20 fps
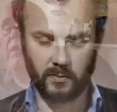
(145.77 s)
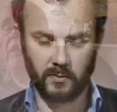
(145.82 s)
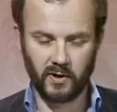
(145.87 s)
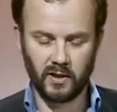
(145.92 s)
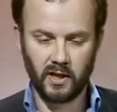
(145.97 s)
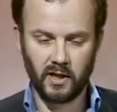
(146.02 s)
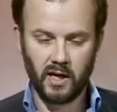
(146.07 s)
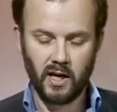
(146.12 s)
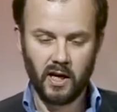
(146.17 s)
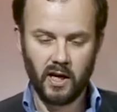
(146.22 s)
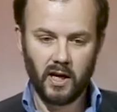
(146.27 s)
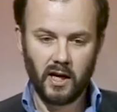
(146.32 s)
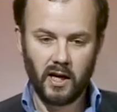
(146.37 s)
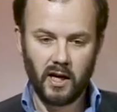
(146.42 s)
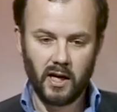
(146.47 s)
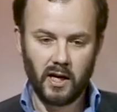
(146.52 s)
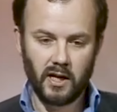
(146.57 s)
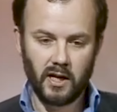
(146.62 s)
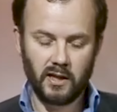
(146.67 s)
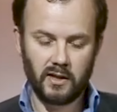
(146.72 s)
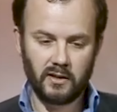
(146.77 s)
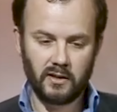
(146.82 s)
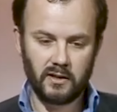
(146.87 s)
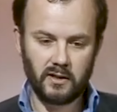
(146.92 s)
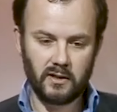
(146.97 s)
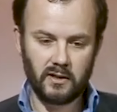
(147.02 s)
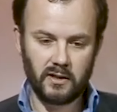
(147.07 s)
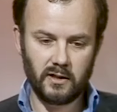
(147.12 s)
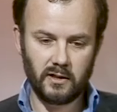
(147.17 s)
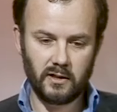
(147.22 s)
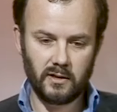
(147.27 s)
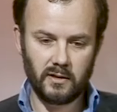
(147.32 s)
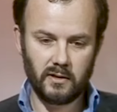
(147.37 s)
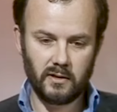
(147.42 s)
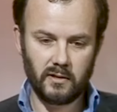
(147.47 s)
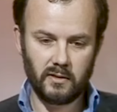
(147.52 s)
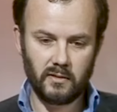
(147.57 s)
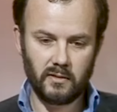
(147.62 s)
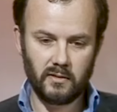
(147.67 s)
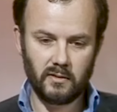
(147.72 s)
reason, never gave them
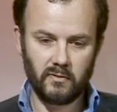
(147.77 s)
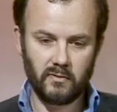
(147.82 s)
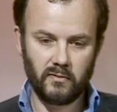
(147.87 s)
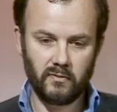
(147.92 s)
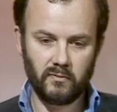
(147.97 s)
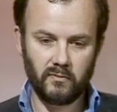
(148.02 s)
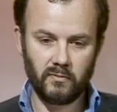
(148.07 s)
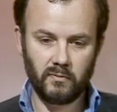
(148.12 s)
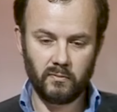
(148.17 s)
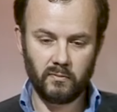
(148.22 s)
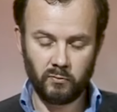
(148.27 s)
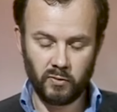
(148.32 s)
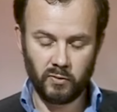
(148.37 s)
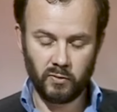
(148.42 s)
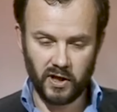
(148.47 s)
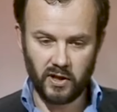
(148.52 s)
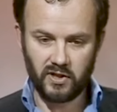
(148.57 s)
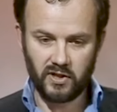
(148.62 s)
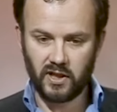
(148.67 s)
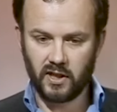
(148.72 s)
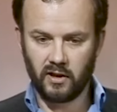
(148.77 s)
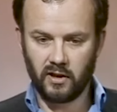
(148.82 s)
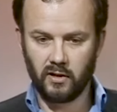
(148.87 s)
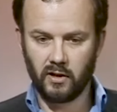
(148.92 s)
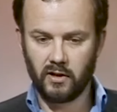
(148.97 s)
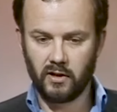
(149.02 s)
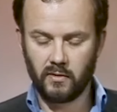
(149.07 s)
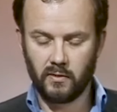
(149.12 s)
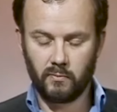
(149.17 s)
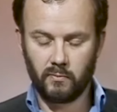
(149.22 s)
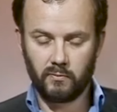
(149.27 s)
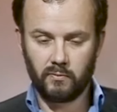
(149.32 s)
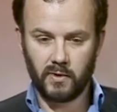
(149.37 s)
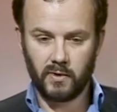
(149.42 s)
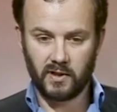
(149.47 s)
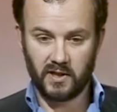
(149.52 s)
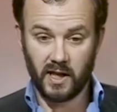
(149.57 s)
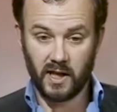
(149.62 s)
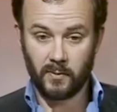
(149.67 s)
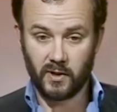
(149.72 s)
a Radio 1 live
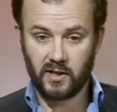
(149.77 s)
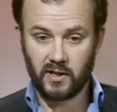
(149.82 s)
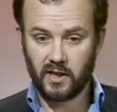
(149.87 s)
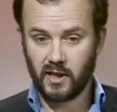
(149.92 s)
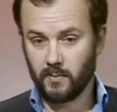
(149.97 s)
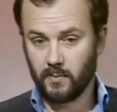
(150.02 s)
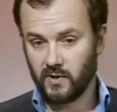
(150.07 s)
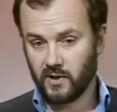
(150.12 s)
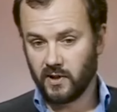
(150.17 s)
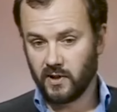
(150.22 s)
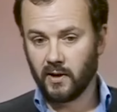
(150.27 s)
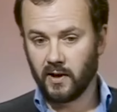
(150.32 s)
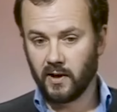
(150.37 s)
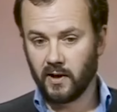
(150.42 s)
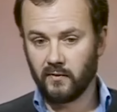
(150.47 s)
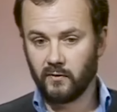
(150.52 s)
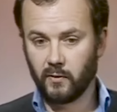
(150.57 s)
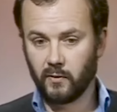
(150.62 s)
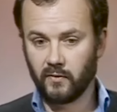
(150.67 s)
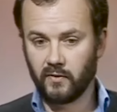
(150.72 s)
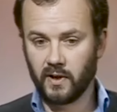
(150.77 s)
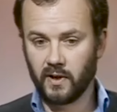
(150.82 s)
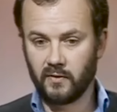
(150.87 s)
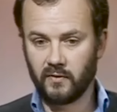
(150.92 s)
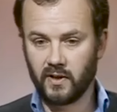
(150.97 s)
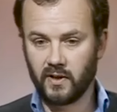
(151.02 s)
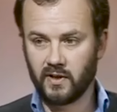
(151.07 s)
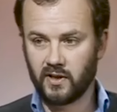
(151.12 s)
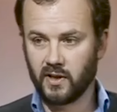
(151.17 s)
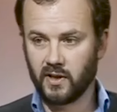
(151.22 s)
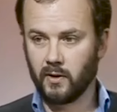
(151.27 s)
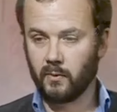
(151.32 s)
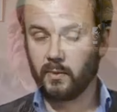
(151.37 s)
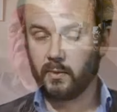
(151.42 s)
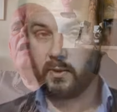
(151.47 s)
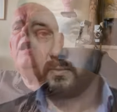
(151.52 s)
music session, though they did